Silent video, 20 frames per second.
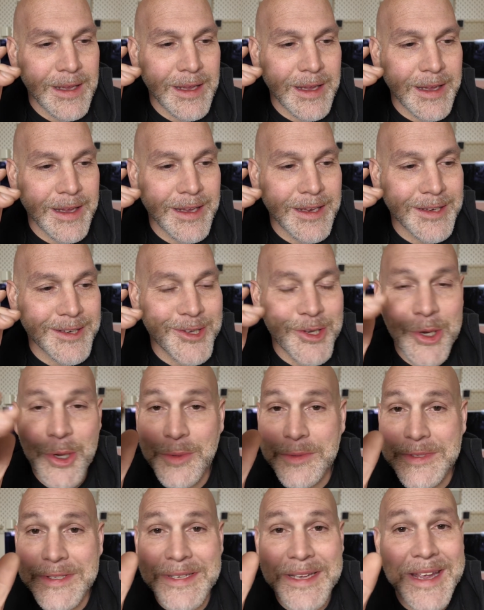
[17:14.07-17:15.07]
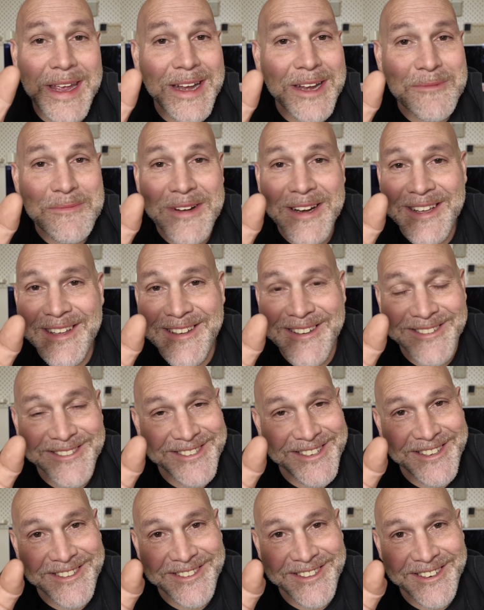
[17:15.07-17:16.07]
And you don't see anybody
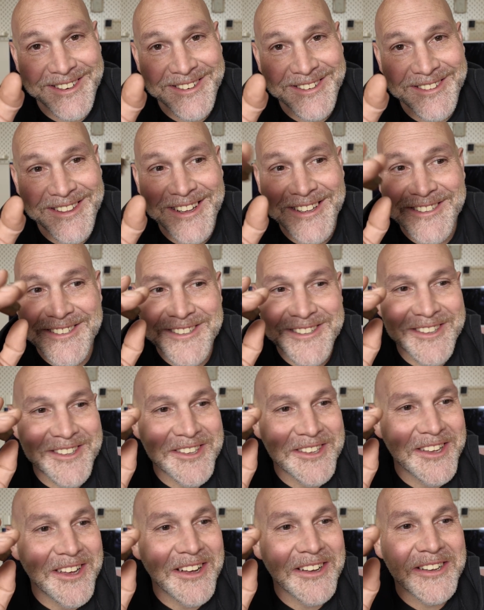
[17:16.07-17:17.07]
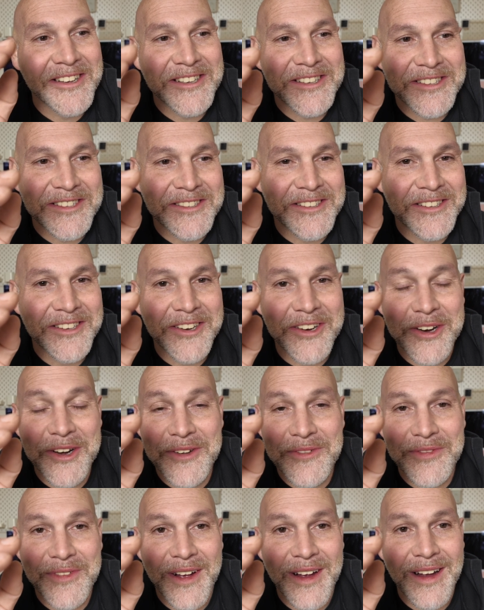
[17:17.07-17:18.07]
else out there. That's the youngest you're
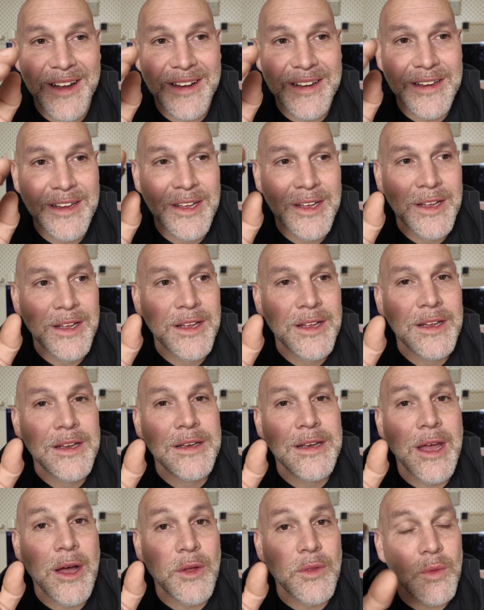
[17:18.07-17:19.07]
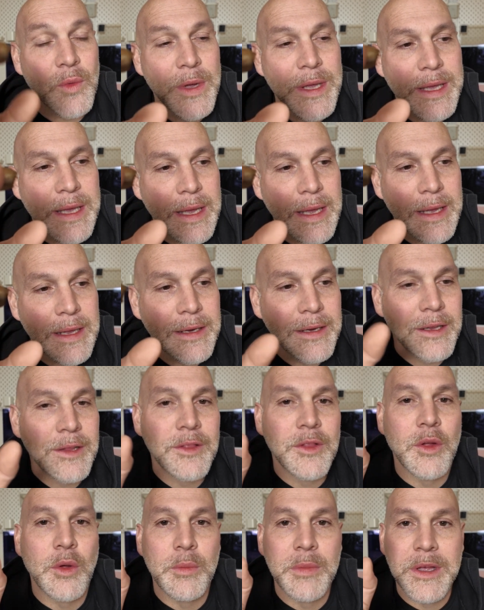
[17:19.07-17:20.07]
gonna find. Now on the weekend
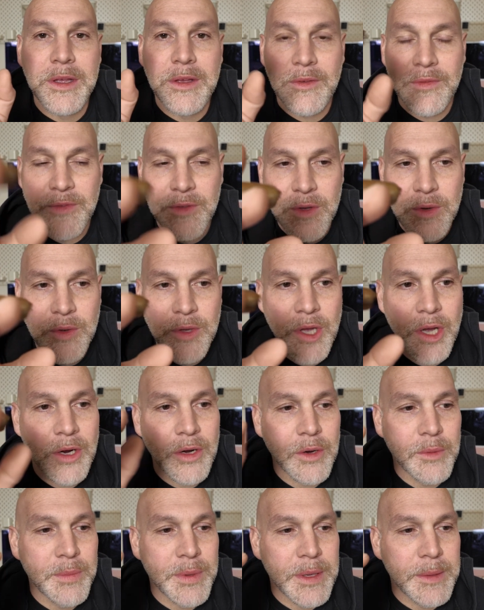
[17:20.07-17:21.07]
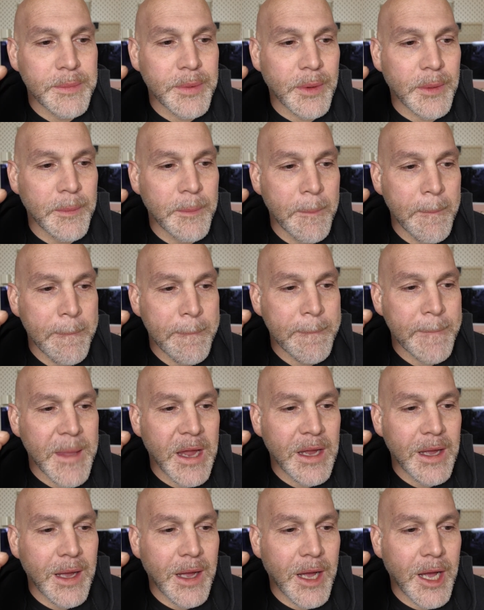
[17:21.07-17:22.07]
there'll be a few younger people,
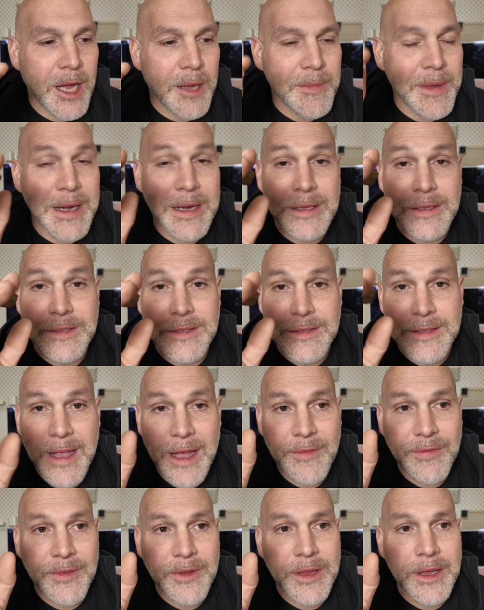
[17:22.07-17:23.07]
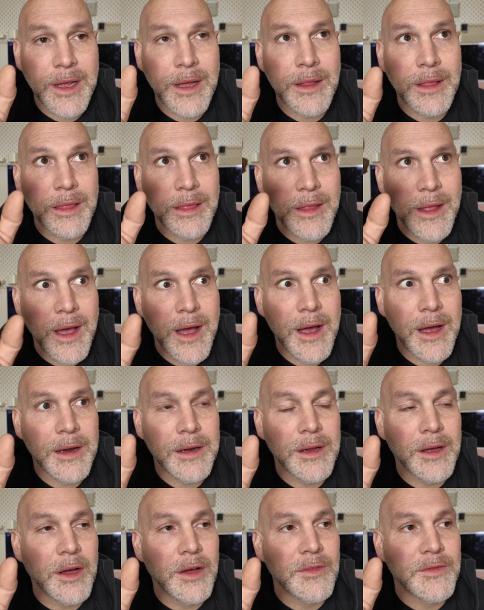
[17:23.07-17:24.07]
and it's definitely a
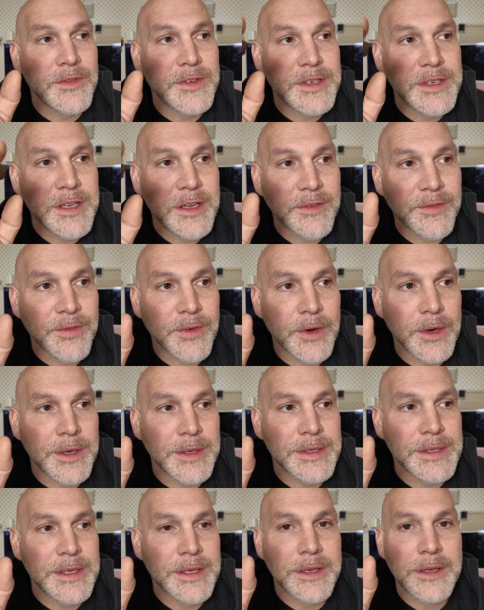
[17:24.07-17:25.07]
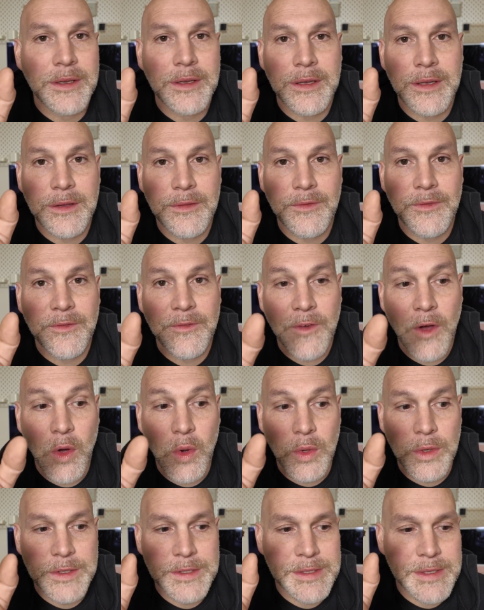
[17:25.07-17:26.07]
lot of different
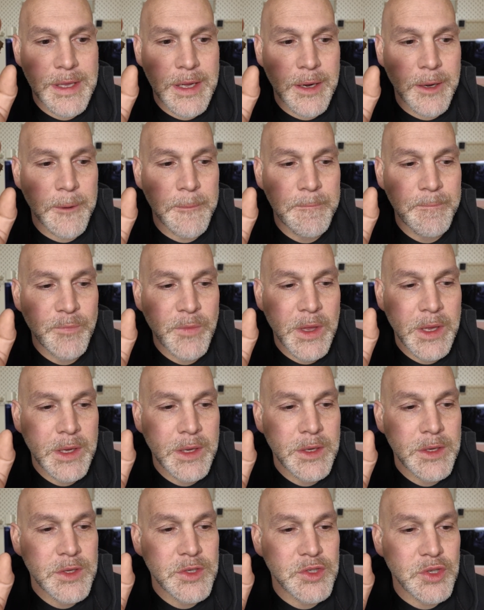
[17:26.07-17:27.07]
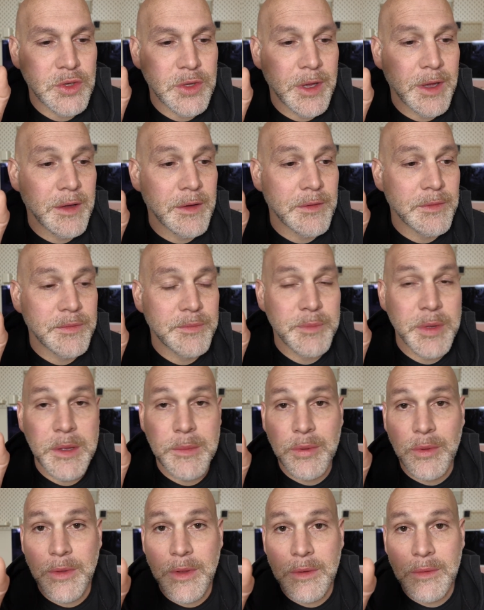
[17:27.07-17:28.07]
folks there. So you have
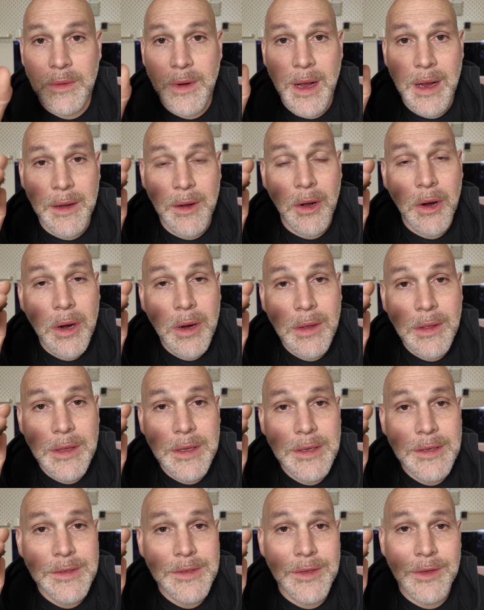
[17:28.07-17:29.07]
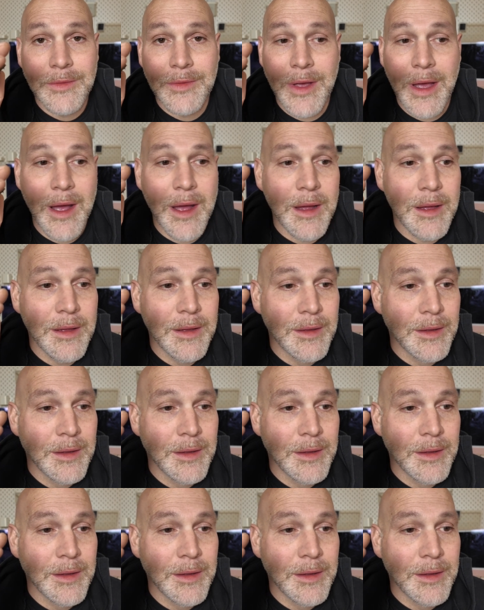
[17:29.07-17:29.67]
people that ride Harleys. You've got